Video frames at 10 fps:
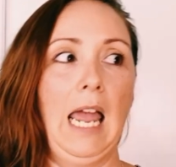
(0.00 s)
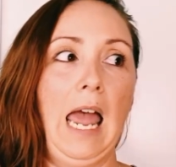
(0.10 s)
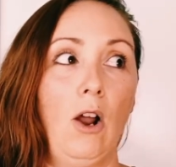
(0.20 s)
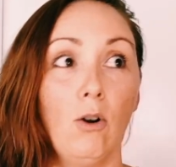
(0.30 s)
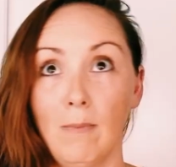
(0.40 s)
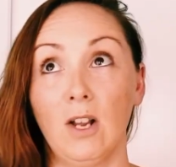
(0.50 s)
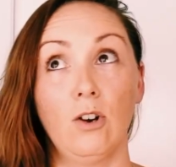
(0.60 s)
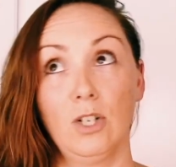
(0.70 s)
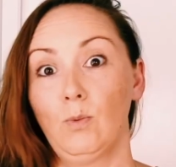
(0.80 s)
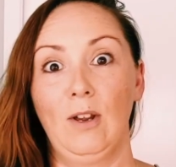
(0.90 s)
and oh my
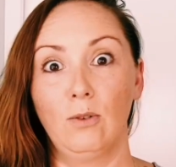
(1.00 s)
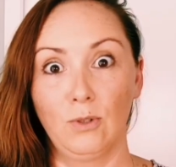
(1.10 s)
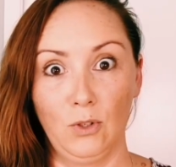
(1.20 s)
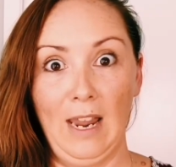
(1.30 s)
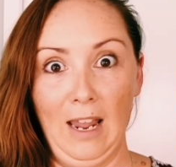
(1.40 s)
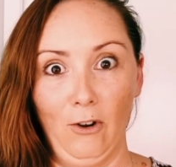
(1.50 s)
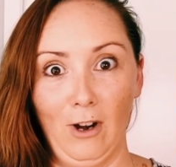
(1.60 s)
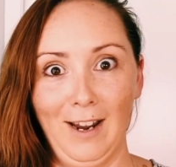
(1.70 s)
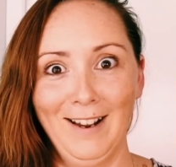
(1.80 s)
gosh, we're also hangry.